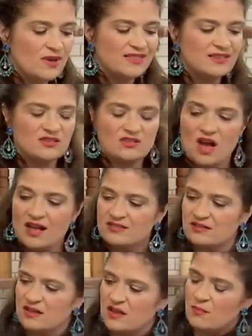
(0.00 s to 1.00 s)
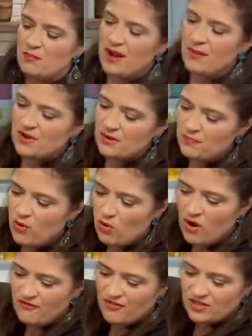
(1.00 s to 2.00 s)
to make the sauce, but I'm gonna
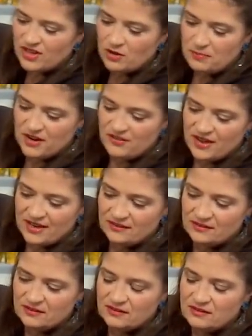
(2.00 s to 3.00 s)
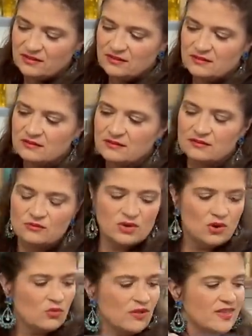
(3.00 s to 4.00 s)
pour off a little bit of it. We
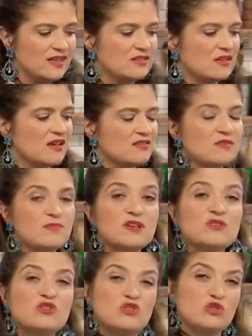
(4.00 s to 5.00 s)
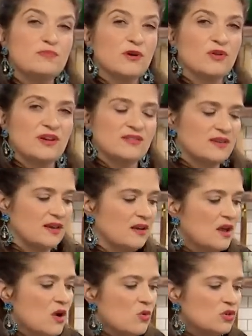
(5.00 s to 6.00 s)
don't want that sauce to be super greasy.
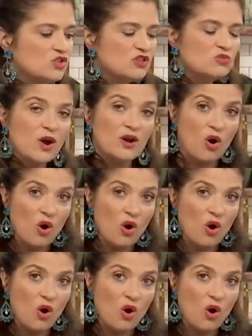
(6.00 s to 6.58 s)
We just want